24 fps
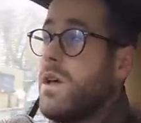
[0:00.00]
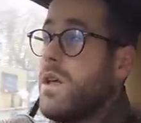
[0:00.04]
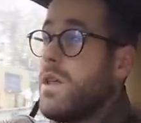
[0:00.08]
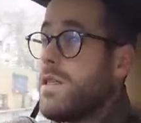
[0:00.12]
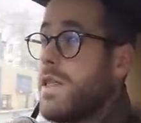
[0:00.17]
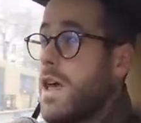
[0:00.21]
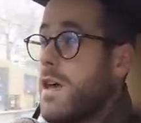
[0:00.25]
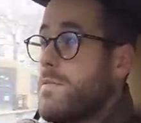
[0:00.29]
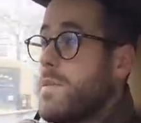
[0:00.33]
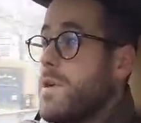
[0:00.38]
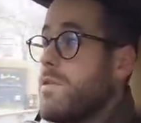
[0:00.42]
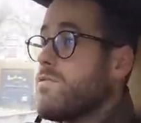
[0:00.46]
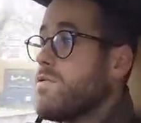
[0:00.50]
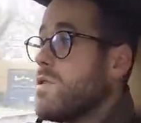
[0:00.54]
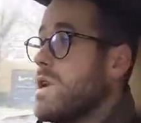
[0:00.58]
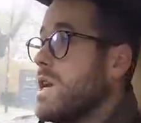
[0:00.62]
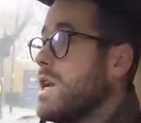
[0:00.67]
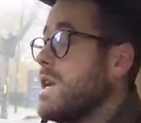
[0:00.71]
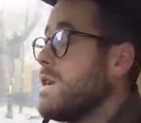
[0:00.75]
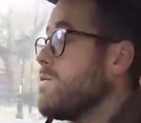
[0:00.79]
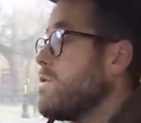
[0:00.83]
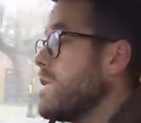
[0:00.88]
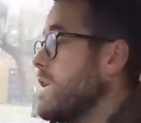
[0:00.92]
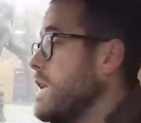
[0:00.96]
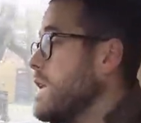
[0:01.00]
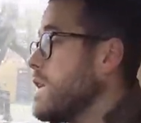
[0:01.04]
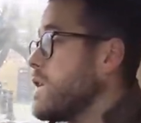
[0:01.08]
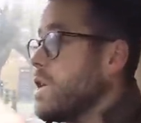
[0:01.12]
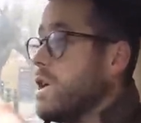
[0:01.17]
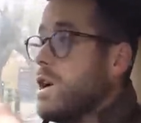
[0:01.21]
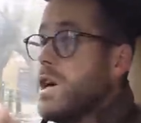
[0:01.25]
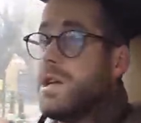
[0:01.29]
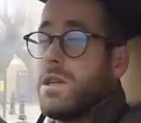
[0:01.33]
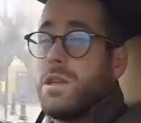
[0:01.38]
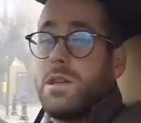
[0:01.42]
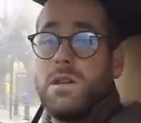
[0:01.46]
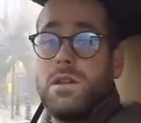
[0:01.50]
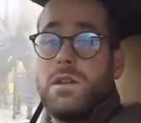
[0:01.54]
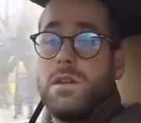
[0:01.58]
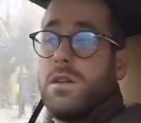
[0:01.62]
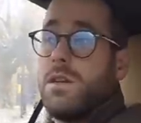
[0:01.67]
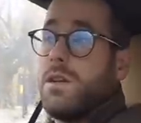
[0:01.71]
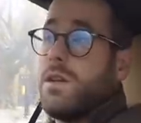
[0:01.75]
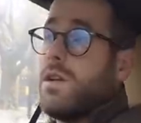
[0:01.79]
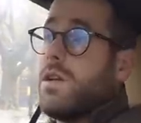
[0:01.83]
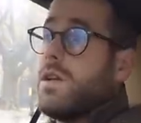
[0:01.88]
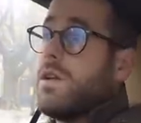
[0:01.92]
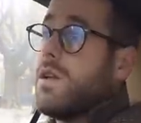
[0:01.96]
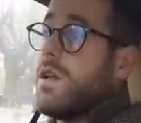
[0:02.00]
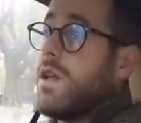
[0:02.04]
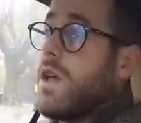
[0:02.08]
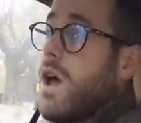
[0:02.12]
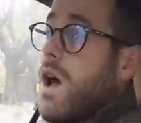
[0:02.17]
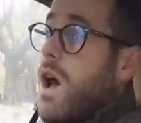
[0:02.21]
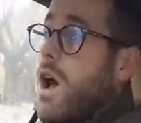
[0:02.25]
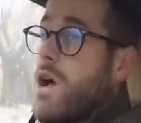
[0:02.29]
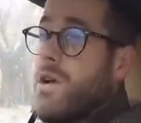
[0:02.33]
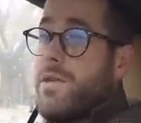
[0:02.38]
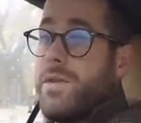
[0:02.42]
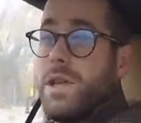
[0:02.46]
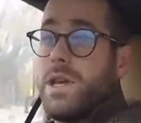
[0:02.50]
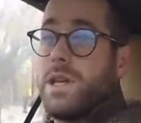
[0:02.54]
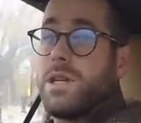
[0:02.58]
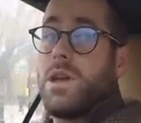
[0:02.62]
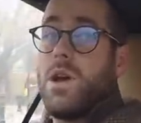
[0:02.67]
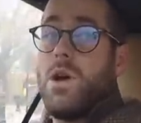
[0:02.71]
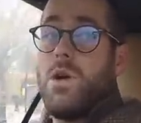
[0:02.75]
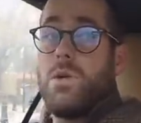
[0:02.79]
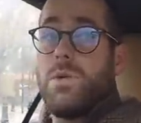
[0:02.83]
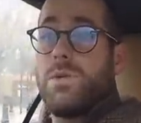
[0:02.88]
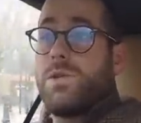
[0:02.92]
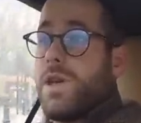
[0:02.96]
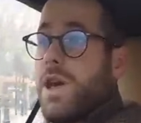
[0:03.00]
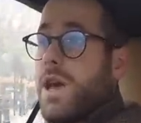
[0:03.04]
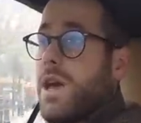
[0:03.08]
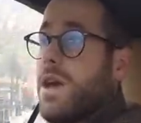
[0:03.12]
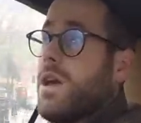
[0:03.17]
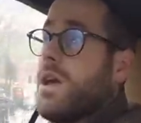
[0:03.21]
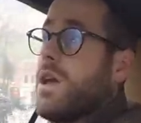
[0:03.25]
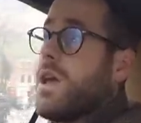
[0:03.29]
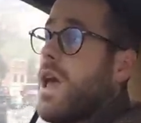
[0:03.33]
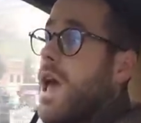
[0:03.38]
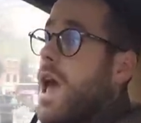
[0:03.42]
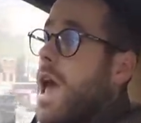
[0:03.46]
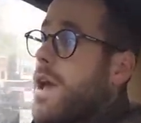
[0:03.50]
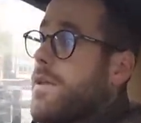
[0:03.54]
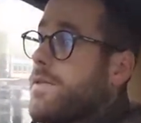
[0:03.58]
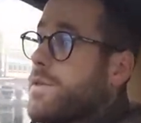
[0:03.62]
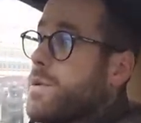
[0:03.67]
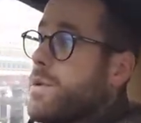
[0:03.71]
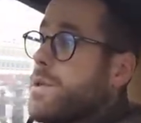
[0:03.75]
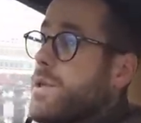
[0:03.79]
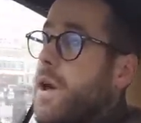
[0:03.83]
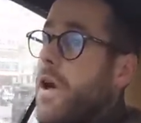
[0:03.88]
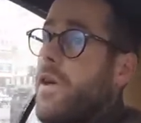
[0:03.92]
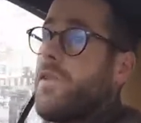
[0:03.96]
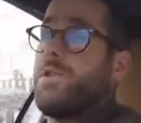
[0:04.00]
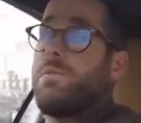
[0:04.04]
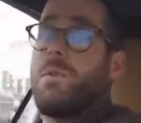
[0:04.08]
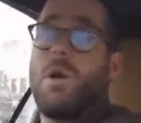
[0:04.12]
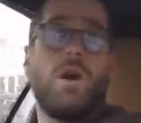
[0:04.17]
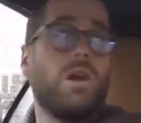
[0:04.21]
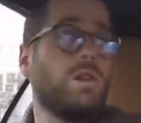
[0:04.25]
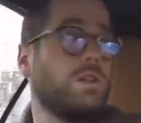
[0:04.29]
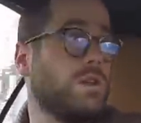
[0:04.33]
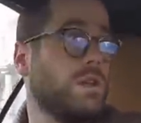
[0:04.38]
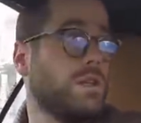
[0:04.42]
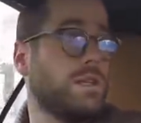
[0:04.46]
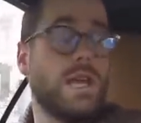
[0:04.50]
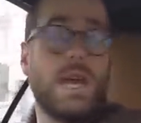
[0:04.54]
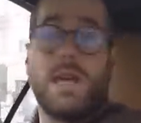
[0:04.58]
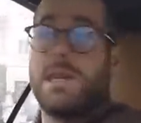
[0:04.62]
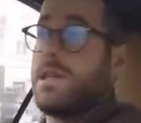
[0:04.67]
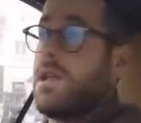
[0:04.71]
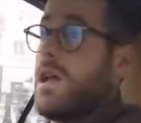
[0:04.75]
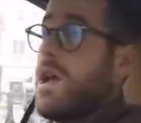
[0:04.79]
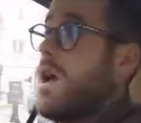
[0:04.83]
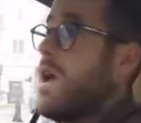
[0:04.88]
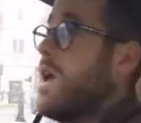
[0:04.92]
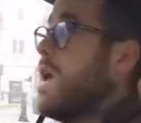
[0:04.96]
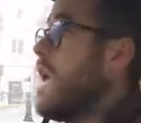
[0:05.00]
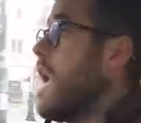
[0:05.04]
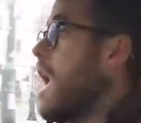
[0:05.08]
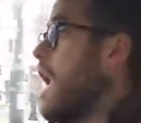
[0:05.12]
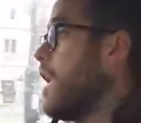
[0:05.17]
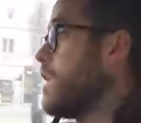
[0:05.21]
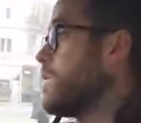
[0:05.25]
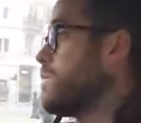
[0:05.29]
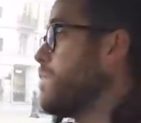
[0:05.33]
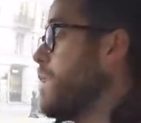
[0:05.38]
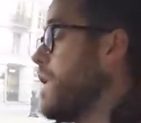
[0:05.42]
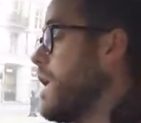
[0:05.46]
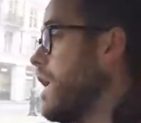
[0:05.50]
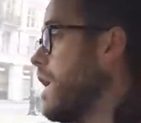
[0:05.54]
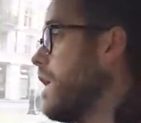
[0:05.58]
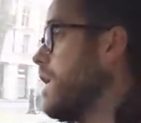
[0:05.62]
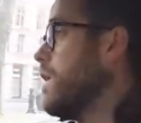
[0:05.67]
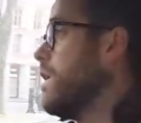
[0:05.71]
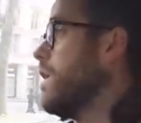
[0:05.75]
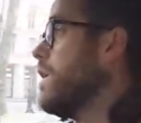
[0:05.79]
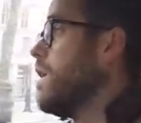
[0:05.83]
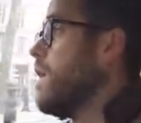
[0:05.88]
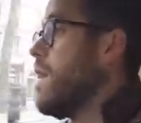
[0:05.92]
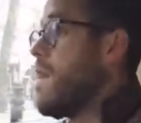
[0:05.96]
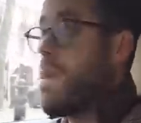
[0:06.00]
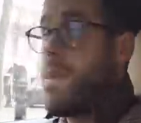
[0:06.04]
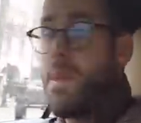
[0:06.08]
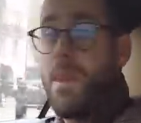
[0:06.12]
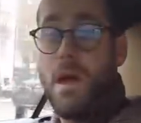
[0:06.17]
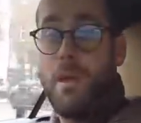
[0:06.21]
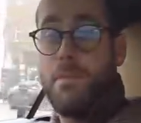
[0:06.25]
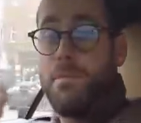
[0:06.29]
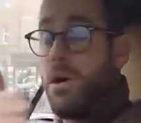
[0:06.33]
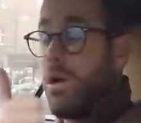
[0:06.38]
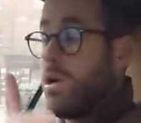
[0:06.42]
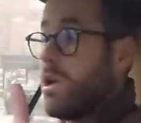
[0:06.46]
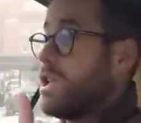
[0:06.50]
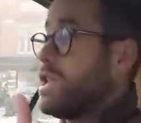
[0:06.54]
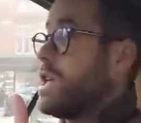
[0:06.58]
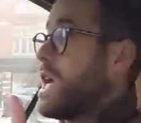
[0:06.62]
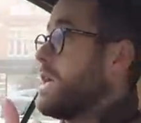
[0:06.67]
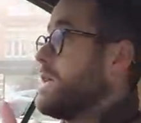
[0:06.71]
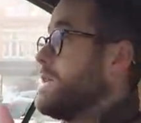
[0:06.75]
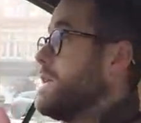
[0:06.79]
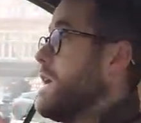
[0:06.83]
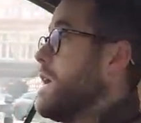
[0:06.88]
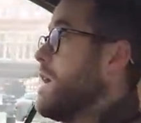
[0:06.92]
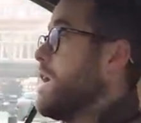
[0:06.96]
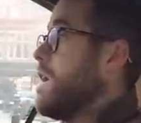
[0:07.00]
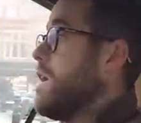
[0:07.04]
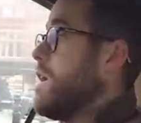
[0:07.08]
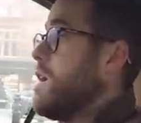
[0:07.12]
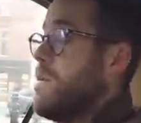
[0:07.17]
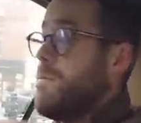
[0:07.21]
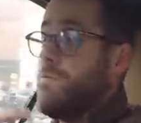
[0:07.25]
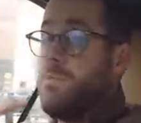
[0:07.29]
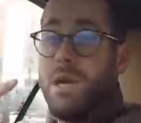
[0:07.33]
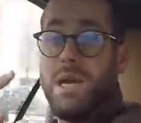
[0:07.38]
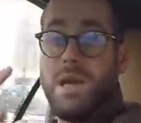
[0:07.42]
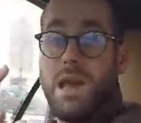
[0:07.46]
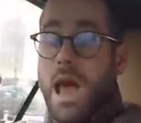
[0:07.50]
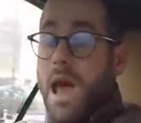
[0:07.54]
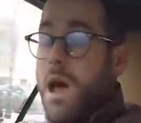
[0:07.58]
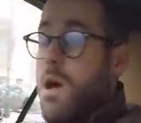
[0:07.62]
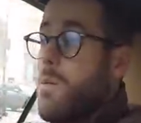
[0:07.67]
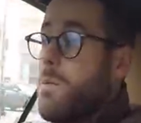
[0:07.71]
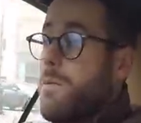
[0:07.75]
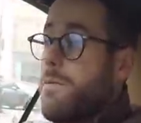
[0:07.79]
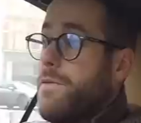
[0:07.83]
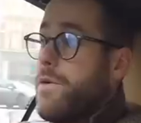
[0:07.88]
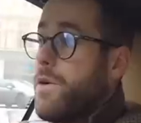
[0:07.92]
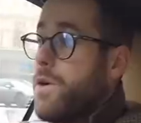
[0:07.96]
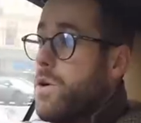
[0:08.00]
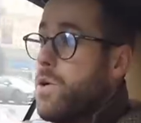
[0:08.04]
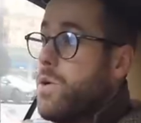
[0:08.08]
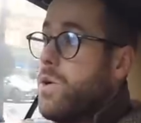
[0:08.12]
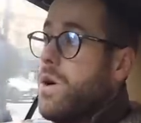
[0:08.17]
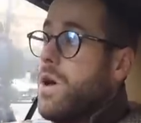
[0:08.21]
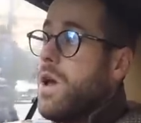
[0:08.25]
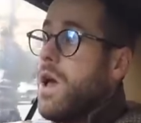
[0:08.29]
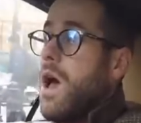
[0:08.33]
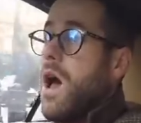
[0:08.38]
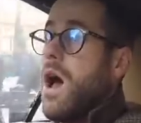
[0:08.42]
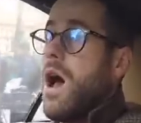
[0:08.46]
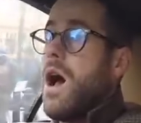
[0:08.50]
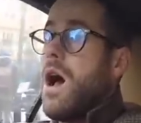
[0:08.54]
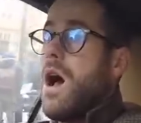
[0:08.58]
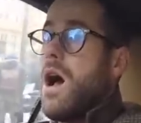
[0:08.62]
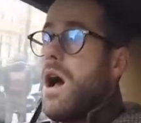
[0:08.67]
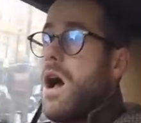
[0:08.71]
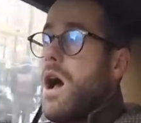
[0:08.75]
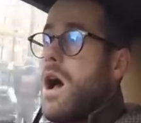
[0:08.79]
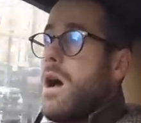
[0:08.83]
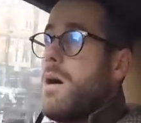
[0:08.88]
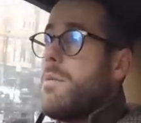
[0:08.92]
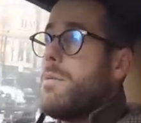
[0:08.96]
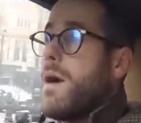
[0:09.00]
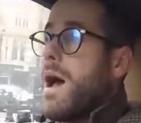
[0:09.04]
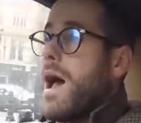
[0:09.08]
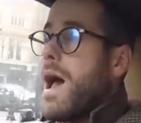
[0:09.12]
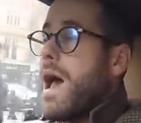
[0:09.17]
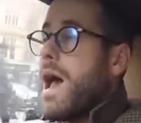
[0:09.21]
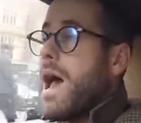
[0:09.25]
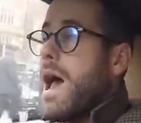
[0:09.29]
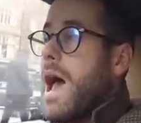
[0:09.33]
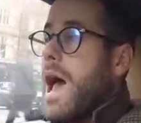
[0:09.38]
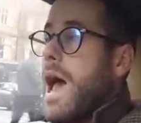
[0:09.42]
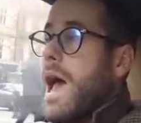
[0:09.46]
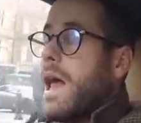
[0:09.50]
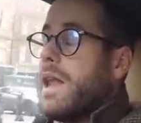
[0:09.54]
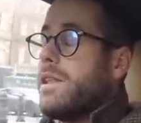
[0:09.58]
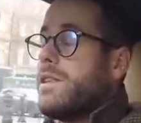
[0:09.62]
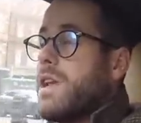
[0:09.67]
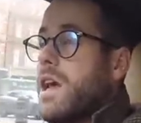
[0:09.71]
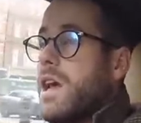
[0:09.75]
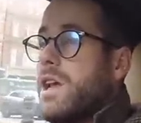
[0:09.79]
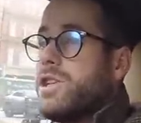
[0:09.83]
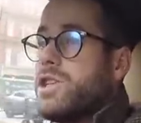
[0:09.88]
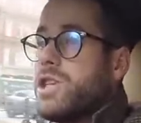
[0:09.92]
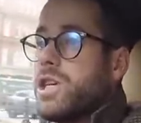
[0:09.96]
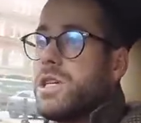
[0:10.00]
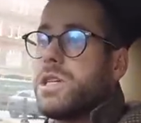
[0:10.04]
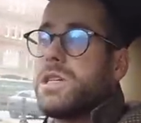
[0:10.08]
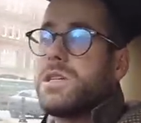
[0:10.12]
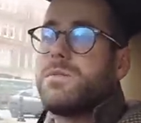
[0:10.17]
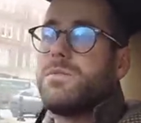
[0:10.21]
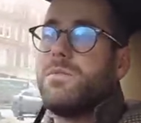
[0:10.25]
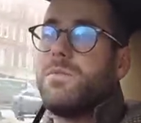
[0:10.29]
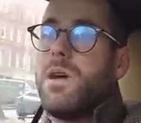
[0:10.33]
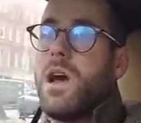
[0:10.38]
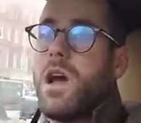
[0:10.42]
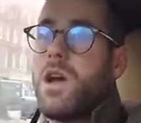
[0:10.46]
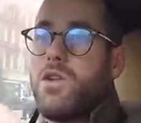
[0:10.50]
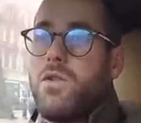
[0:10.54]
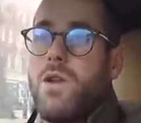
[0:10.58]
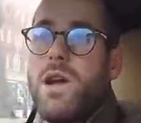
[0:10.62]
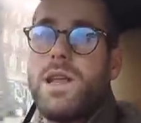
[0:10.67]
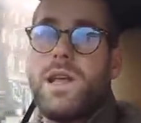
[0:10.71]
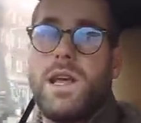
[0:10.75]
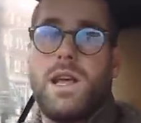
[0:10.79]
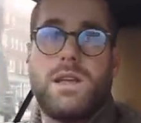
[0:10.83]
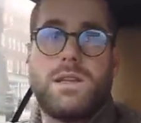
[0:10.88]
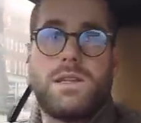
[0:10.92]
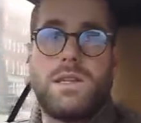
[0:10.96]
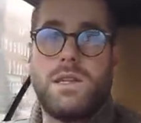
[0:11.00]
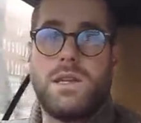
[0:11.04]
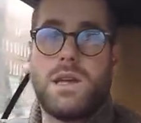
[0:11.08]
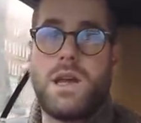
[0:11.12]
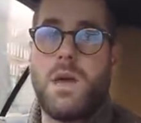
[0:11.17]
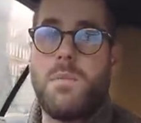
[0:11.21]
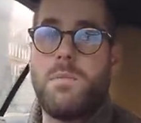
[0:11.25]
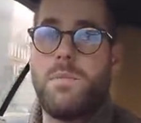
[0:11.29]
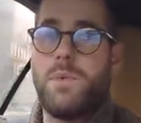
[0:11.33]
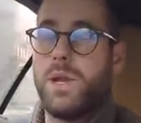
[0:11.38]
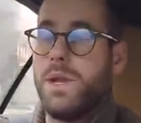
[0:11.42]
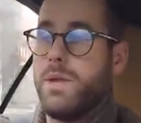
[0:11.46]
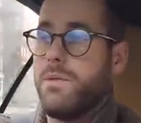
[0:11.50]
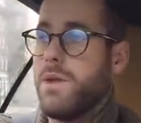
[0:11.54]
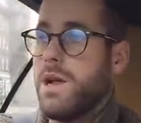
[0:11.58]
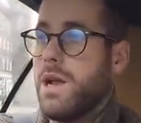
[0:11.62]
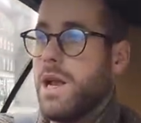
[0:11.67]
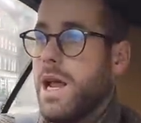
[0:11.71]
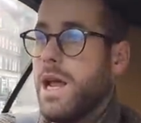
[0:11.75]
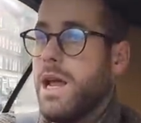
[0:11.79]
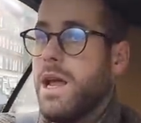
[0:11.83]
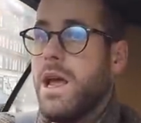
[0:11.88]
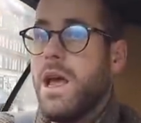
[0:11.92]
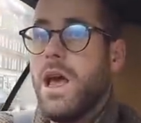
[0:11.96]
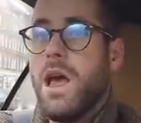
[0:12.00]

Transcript: They've been really, really good over this whole thing. Everyone that I've spoken to at Tesla has been apologetic, been helpful, um, and and just a credit to the company really.